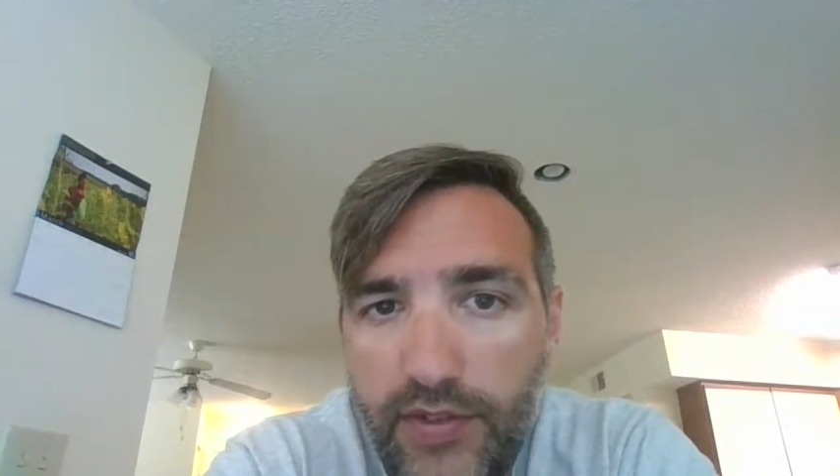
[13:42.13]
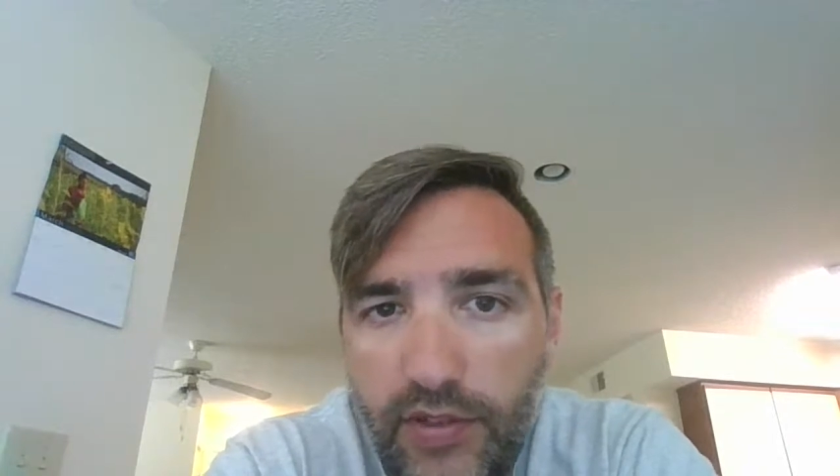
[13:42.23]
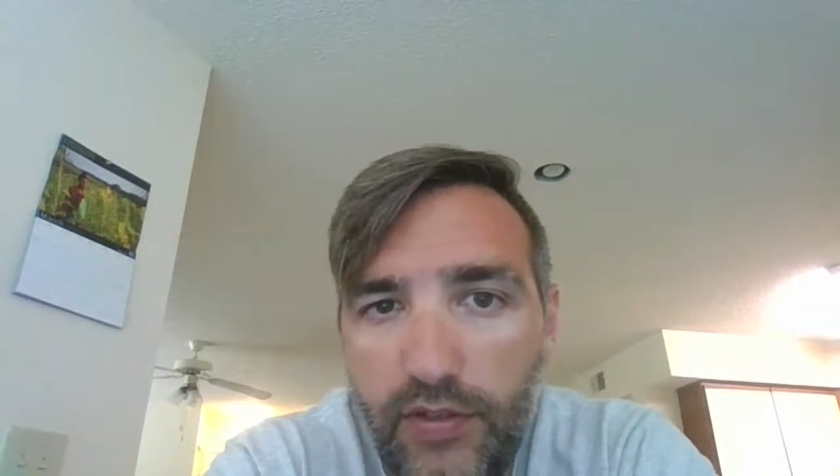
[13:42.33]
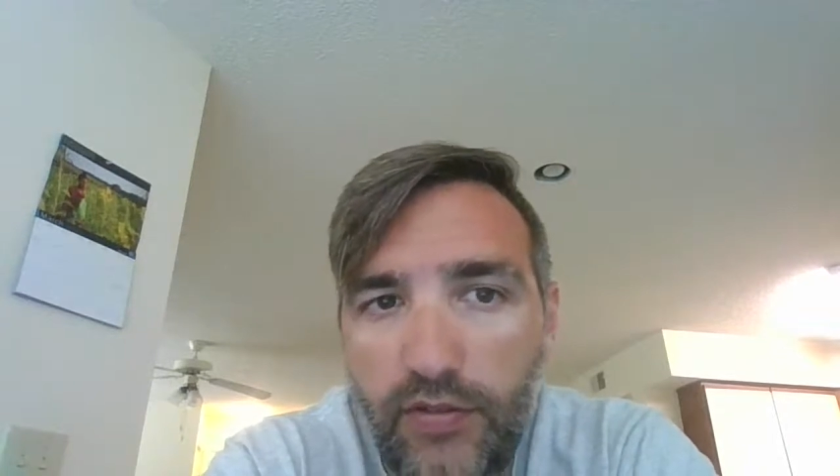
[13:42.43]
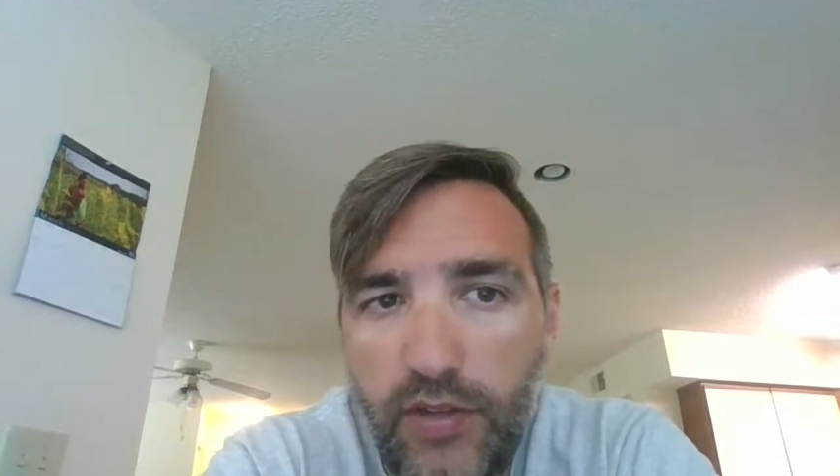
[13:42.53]

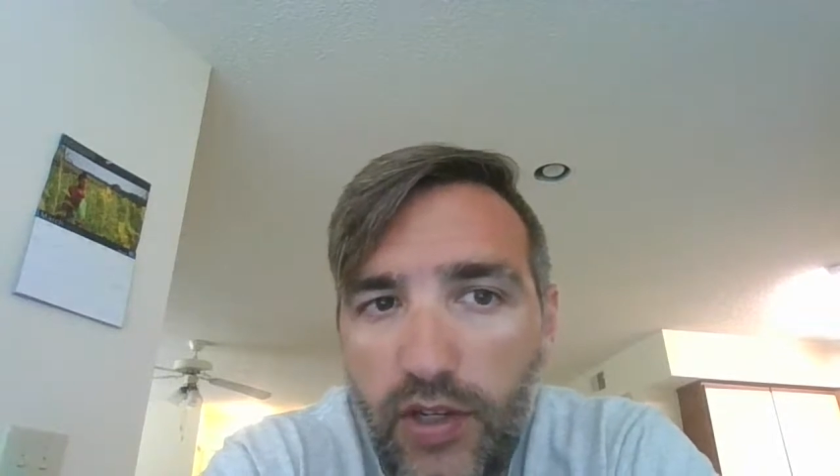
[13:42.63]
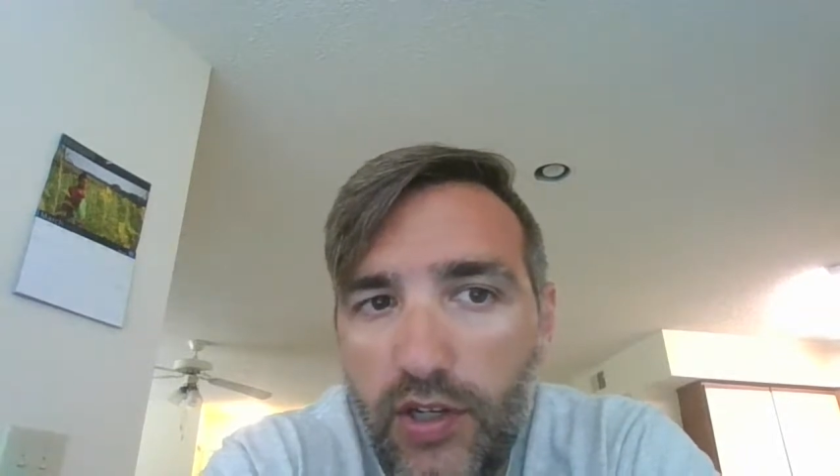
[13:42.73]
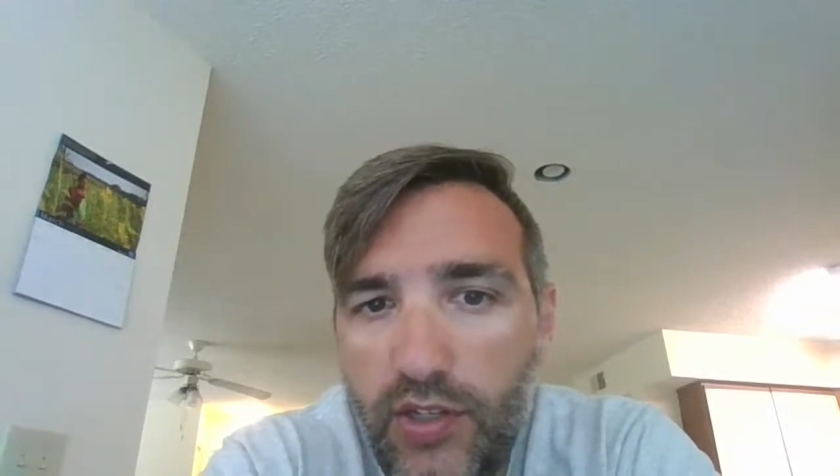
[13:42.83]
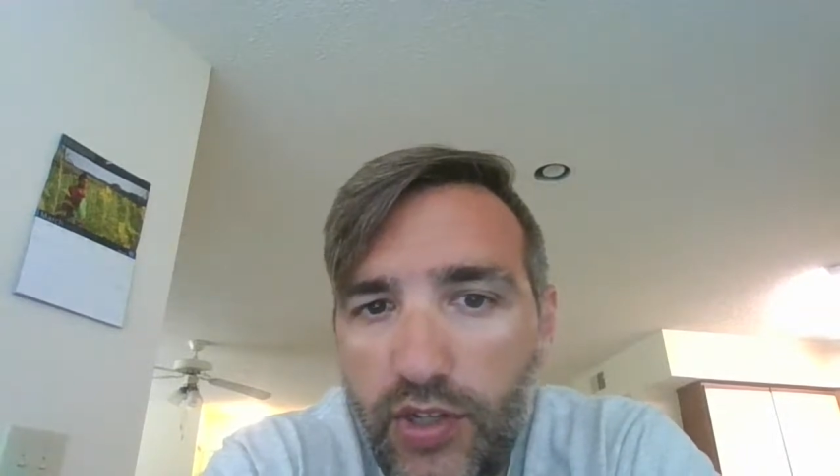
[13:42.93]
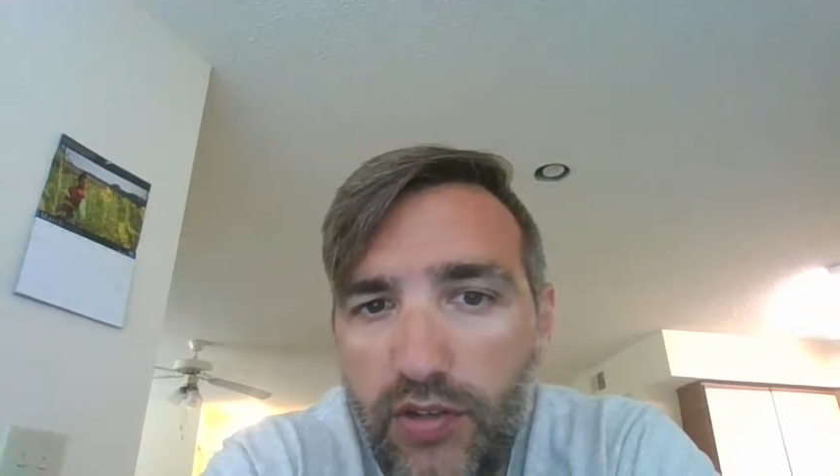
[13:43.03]
So
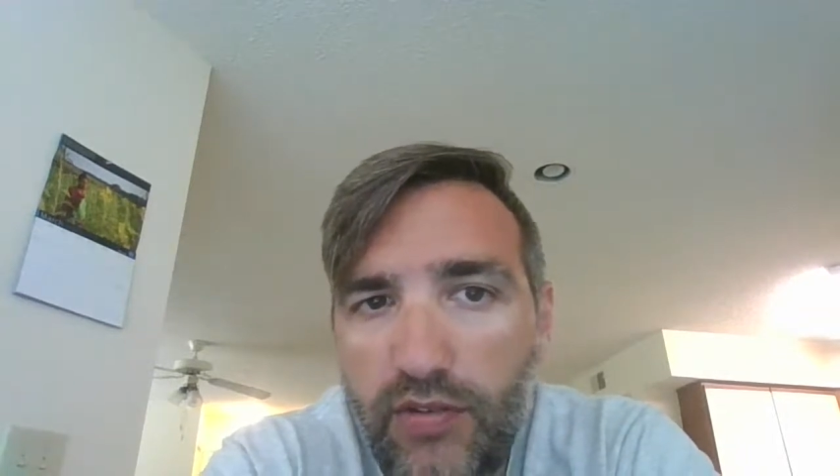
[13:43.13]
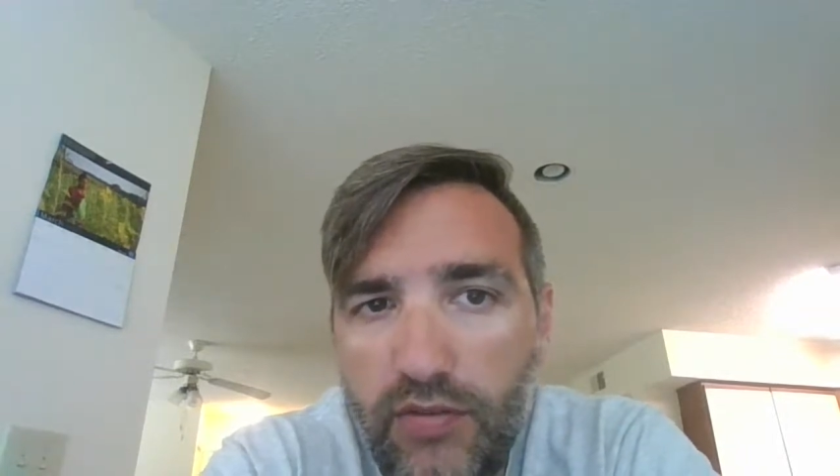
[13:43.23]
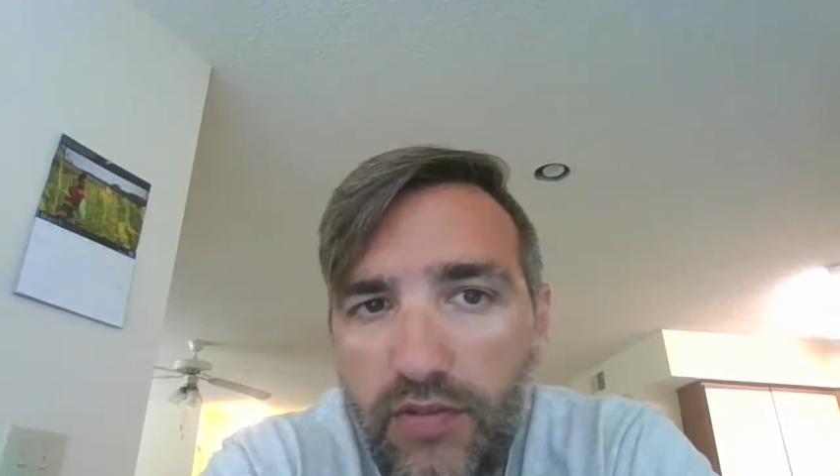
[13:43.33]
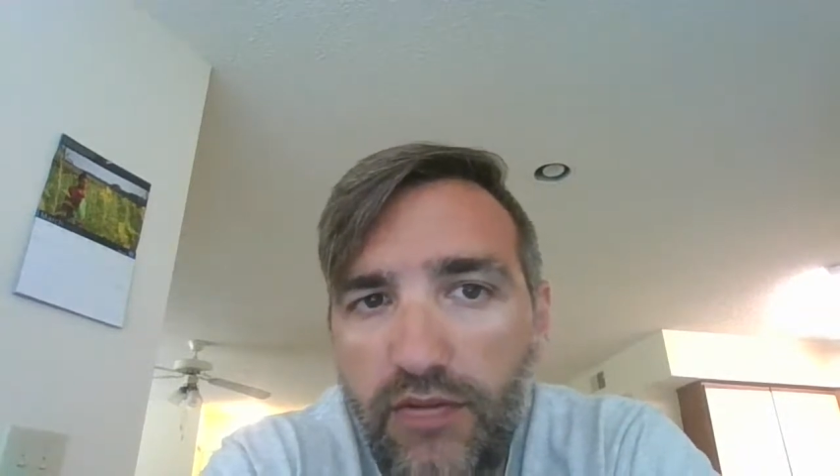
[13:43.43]
shelter and